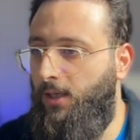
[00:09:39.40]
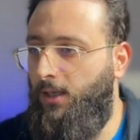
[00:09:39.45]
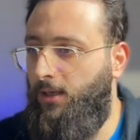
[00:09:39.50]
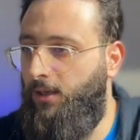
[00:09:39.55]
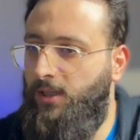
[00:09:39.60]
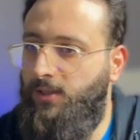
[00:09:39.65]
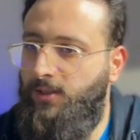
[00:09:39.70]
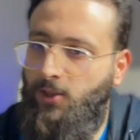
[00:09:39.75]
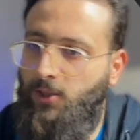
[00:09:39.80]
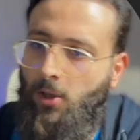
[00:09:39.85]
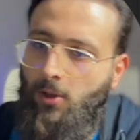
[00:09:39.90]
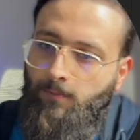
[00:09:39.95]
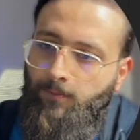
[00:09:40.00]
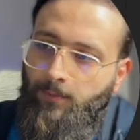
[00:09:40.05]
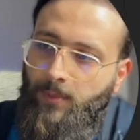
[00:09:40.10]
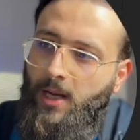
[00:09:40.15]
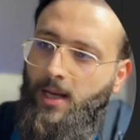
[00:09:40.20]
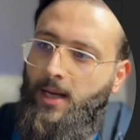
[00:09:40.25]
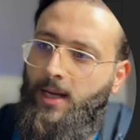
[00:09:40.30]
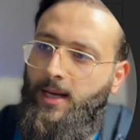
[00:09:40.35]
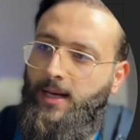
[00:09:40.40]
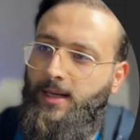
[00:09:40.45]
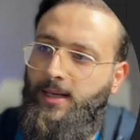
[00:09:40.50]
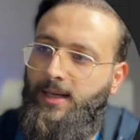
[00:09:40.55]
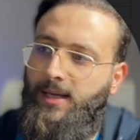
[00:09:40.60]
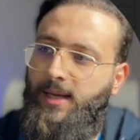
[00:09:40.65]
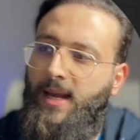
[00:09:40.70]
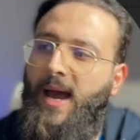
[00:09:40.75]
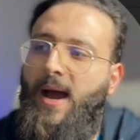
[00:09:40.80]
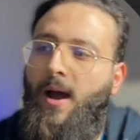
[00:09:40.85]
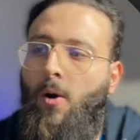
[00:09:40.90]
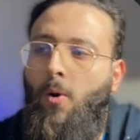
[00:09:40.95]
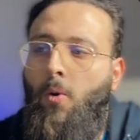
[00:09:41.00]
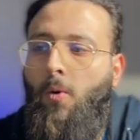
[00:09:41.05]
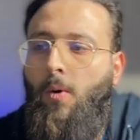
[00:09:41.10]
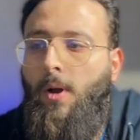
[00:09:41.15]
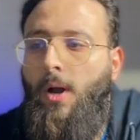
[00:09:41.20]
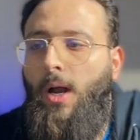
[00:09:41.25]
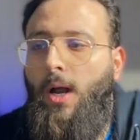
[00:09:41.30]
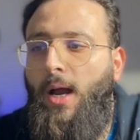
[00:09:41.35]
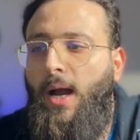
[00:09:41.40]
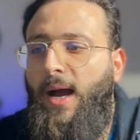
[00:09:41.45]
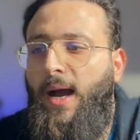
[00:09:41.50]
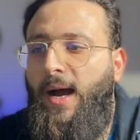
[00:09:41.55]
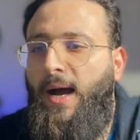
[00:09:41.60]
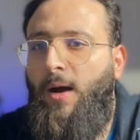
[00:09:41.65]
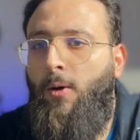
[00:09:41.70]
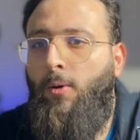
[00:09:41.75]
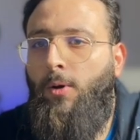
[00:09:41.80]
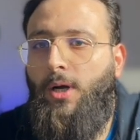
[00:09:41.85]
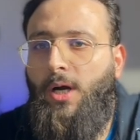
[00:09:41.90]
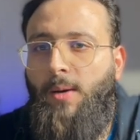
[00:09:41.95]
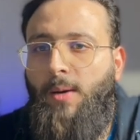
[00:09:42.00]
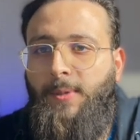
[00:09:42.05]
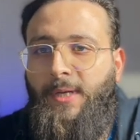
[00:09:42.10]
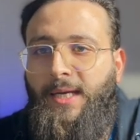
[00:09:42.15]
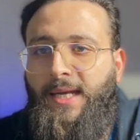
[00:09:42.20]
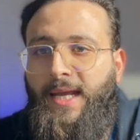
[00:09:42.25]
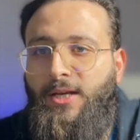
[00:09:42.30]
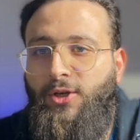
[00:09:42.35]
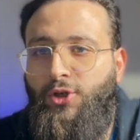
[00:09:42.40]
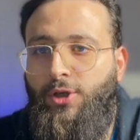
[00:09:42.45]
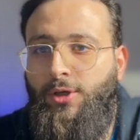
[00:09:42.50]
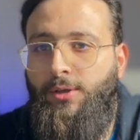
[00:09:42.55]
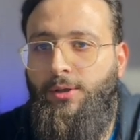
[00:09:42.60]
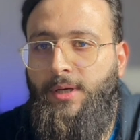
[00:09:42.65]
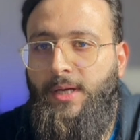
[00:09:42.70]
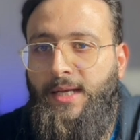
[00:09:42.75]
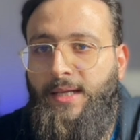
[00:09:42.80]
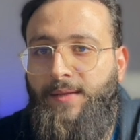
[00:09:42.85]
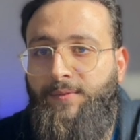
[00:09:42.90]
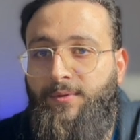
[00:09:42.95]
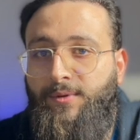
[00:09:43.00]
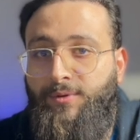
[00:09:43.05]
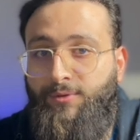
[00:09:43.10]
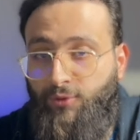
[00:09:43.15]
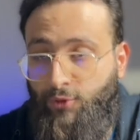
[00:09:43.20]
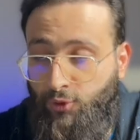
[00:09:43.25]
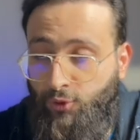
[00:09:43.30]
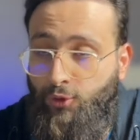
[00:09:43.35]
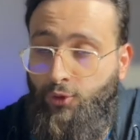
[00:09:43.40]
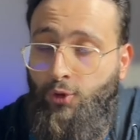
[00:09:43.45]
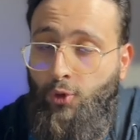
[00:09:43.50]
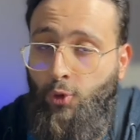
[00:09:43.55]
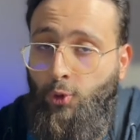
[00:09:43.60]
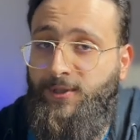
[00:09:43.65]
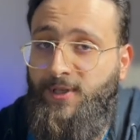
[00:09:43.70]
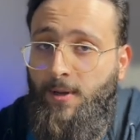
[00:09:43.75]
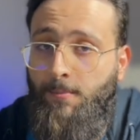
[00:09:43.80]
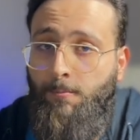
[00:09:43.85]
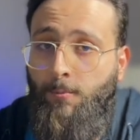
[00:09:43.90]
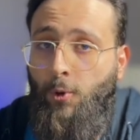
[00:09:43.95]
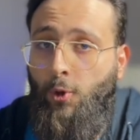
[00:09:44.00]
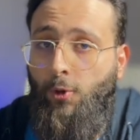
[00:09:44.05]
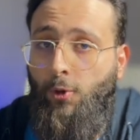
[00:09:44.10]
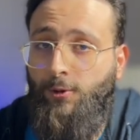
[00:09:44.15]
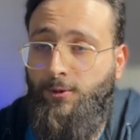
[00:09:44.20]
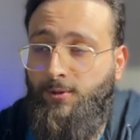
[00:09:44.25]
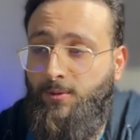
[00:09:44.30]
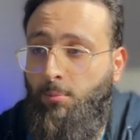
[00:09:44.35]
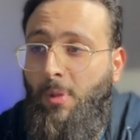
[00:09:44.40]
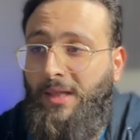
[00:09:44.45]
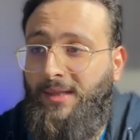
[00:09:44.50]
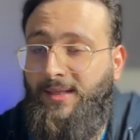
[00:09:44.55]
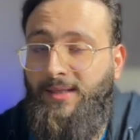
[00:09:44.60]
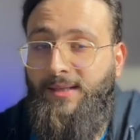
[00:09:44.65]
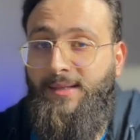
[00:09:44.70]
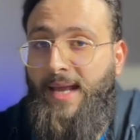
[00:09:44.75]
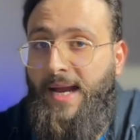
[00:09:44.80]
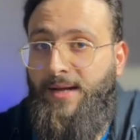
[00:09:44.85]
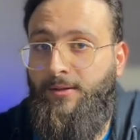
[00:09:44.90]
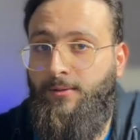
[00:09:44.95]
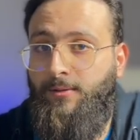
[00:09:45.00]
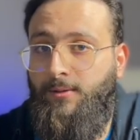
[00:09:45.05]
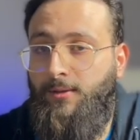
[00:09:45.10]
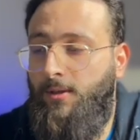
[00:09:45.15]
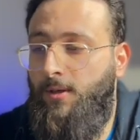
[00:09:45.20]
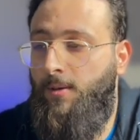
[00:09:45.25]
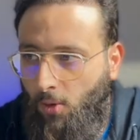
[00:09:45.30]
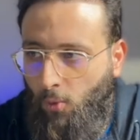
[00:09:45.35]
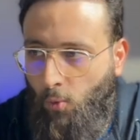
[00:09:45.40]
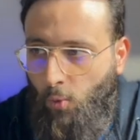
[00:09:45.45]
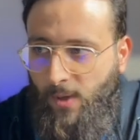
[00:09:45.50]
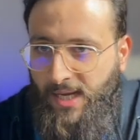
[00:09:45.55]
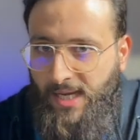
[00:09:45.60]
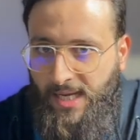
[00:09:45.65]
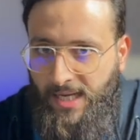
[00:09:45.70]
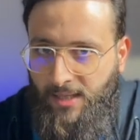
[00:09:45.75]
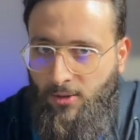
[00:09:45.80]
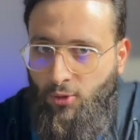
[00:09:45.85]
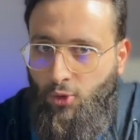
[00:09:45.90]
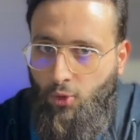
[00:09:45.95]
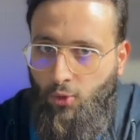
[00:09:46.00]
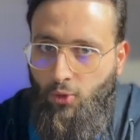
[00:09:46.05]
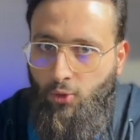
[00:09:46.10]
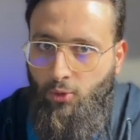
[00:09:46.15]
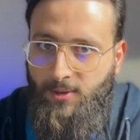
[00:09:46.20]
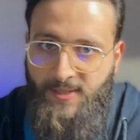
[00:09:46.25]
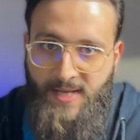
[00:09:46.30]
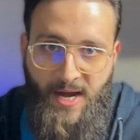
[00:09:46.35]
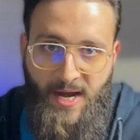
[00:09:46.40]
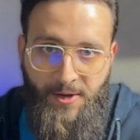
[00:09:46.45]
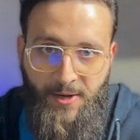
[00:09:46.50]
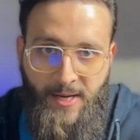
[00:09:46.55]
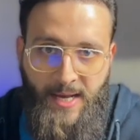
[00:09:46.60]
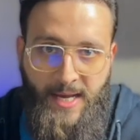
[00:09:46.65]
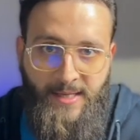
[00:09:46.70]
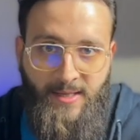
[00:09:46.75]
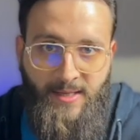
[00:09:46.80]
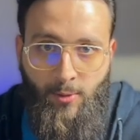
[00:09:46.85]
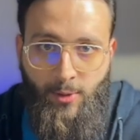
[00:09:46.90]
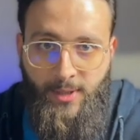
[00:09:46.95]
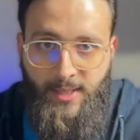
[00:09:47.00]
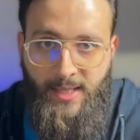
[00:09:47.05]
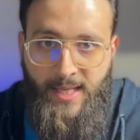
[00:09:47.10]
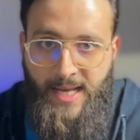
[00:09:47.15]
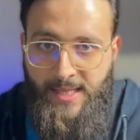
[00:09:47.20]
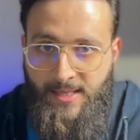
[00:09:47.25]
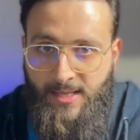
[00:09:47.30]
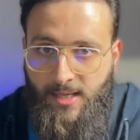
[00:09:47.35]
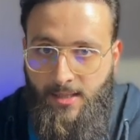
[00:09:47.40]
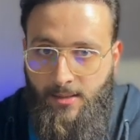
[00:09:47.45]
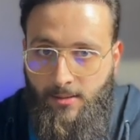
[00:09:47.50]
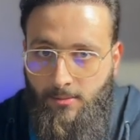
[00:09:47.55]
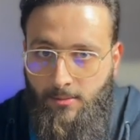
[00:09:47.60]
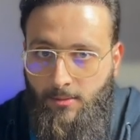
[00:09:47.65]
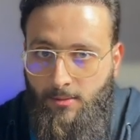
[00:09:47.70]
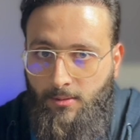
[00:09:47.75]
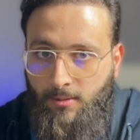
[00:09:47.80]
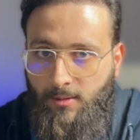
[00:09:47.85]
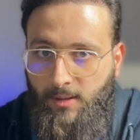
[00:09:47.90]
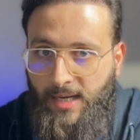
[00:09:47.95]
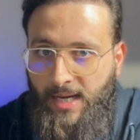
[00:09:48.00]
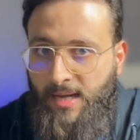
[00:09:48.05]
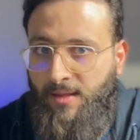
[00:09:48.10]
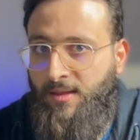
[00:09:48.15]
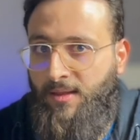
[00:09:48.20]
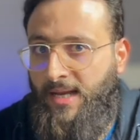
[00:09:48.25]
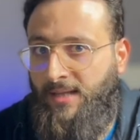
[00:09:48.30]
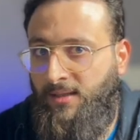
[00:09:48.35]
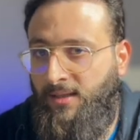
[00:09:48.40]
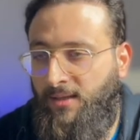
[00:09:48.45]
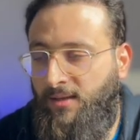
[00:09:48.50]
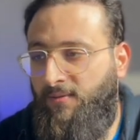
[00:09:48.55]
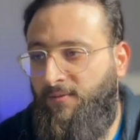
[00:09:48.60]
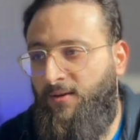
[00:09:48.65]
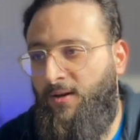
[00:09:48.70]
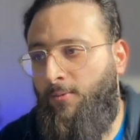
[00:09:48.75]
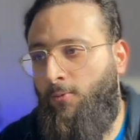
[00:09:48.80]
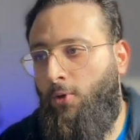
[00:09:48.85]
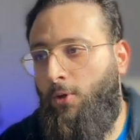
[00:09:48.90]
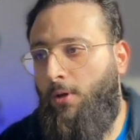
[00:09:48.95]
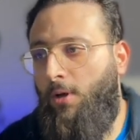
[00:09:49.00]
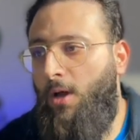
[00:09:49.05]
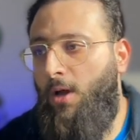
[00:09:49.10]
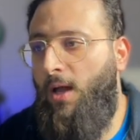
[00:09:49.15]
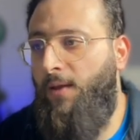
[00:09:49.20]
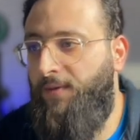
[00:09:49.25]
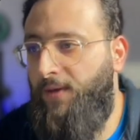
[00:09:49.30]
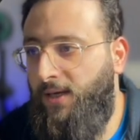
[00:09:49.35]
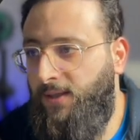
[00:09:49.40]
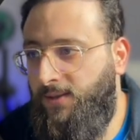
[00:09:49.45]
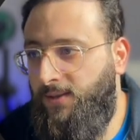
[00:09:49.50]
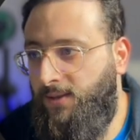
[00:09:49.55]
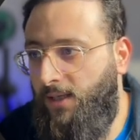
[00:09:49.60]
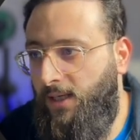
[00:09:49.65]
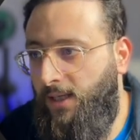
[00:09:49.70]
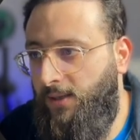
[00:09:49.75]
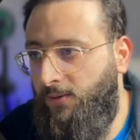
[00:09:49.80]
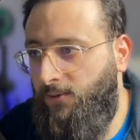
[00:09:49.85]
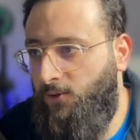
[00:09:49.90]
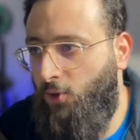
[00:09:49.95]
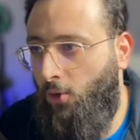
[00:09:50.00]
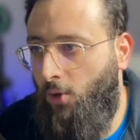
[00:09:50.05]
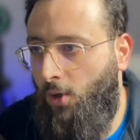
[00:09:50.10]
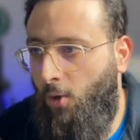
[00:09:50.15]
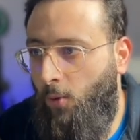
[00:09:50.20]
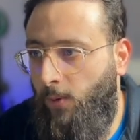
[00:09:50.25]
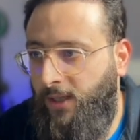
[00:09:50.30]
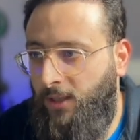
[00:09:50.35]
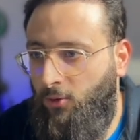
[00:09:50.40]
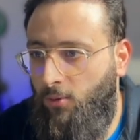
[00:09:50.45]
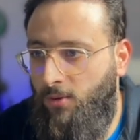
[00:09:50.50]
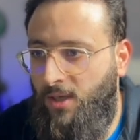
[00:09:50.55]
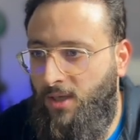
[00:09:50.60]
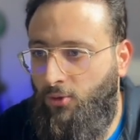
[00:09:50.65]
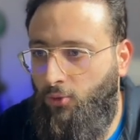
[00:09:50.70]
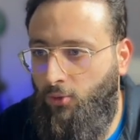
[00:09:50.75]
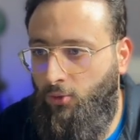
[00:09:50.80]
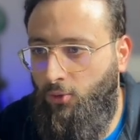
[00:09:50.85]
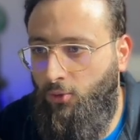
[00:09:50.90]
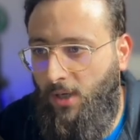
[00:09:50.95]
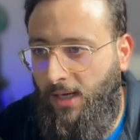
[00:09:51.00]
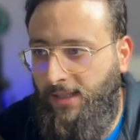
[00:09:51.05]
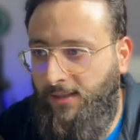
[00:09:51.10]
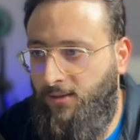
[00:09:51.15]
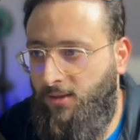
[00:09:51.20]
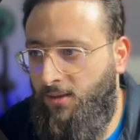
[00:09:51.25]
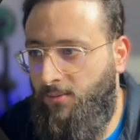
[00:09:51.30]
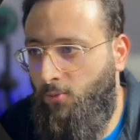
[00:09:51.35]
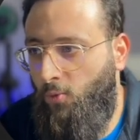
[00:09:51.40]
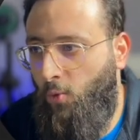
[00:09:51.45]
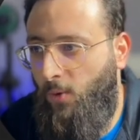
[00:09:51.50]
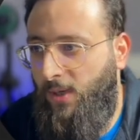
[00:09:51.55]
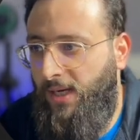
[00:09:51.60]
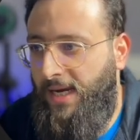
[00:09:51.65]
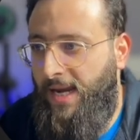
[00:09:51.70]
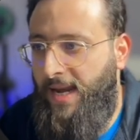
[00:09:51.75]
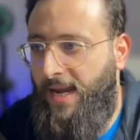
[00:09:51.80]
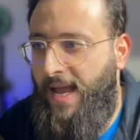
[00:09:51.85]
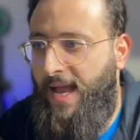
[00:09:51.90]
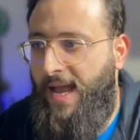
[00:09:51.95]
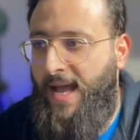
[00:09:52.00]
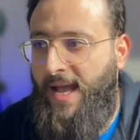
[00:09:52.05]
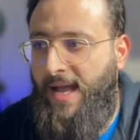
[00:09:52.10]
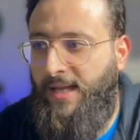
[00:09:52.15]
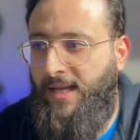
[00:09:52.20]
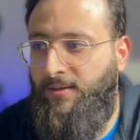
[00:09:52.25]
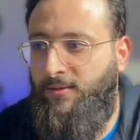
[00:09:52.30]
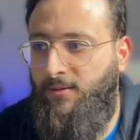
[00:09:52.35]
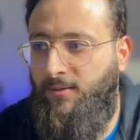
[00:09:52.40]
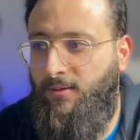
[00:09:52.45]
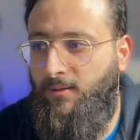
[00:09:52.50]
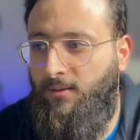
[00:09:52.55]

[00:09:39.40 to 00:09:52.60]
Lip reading: So now our application do support multi-tenant. We need to segregate our data in the EntityFramework context. So going to the to-do item, we can add